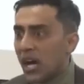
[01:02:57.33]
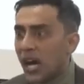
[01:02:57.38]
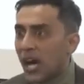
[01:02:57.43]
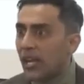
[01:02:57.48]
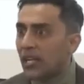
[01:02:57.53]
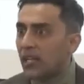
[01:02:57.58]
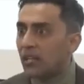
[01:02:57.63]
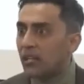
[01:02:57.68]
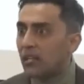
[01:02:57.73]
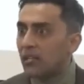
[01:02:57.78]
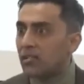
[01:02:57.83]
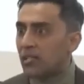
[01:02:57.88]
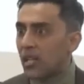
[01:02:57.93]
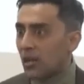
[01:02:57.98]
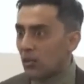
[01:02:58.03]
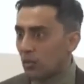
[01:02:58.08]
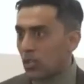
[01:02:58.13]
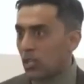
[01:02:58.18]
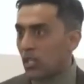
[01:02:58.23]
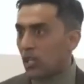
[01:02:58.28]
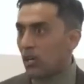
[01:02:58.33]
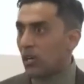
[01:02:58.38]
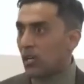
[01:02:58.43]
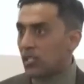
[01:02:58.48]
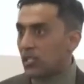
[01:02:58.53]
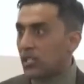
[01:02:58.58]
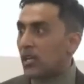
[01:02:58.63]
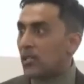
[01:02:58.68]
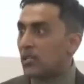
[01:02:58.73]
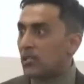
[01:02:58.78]
hiding? Is that what their
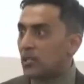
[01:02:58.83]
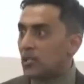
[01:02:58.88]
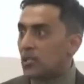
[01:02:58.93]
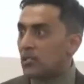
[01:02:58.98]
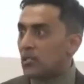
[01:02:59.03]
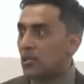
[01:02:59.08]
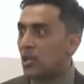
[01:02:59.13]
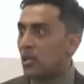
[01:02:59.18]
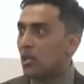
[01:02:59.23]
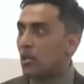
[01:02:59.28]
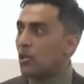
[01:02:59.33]
intent is?